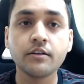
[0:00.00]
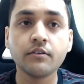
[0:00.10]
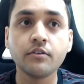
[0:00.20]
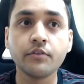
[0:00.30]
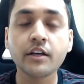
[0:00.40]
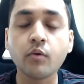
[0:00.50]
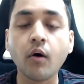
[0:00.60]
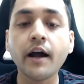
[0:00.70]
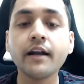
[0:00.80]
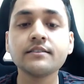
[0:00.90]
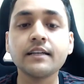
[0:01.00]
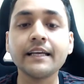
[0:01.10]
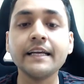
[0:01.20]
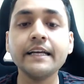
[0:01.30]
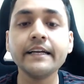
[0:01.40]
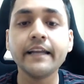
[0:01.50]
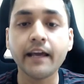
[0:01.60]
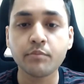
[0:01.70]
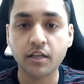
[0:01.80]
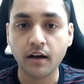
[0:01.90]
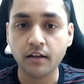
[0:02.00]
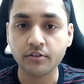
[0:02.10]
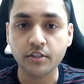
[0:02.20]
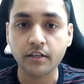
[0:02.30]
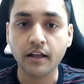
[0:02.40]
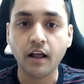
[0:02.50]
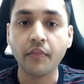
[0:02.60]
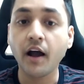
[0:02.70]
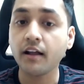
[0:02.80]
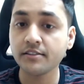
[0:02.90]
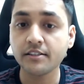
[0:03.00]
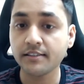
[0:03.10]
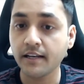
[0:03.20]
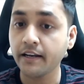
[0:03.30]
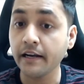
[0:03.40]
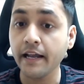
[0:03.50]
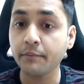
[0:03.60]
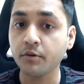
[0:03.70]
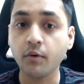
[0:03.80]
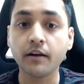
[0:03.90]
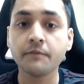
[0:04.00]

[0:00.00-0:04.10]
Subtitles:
requires an in-depth answer, and the answer is an in-depth one,